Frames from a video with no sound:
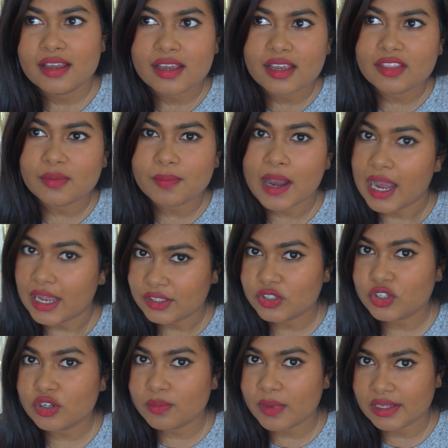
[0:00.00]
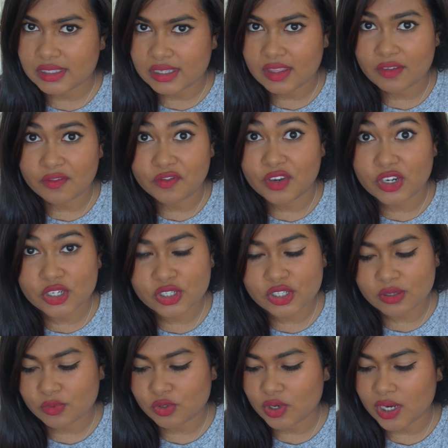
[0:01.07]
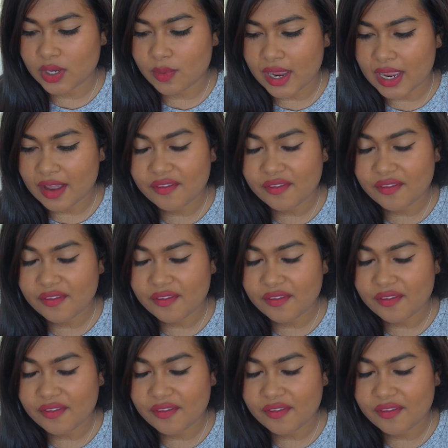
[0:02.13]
in the past 2 months and then finish them straight away.